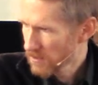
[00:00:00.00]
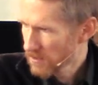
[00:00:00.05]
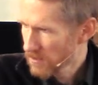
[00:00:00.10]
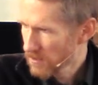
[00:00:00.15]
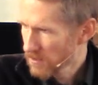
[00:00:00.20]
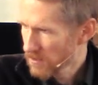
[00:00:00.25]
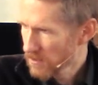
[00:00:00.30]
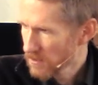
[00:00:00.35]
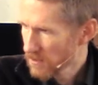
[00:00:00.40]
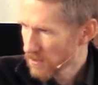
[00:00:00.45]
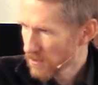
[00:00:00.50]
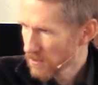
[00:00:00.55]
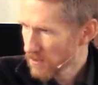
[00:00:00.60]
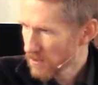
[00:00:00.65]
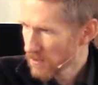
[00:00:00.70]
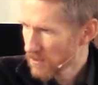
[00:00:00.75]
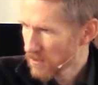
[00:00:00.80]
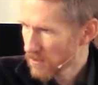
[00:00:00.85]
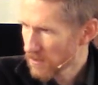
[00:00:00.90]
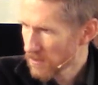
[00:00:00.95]

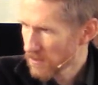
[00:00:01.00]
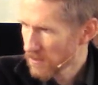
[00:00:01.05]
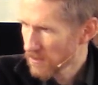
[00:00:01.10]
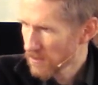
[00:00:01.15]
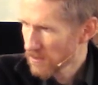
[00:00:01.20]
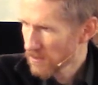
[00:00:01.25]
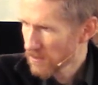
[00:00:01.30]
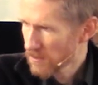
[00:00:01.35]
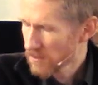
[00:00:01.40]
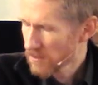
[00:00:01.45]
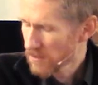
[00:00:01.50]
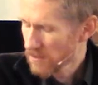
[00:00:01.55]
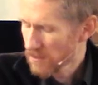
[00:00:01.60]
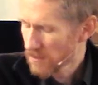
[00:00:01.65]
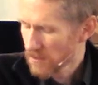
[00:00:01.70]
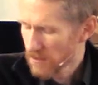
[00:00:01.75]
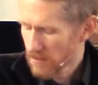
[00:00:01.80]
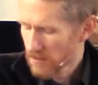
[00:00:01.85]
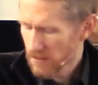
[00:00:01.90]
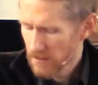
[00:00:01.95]

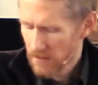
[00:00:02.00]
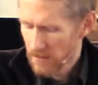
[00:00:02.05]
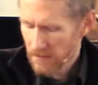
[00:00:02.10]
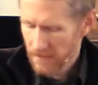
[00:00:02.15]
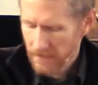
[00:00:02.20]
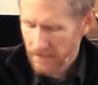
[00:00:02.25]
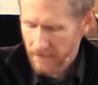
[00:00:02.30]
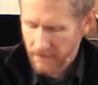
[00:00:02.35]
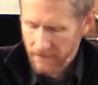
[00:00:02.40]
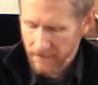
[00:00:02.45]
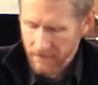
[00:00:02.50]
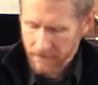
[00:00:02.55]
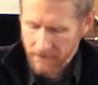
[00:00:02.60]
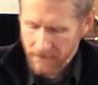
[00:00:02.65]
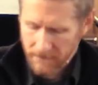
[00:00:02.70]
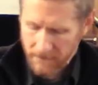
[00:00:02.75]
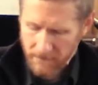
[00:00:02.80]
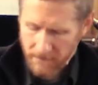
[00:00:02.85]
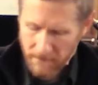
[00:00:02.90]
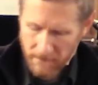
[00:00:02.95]

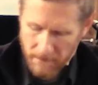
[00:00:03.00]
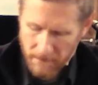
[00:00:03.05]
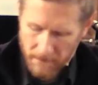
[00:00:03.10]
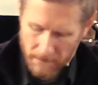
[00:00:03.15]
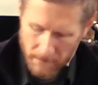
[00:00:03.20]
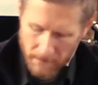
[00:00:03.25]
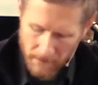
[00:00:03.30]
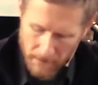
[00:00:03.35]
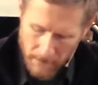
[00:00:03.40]
No one is speaking in this clip.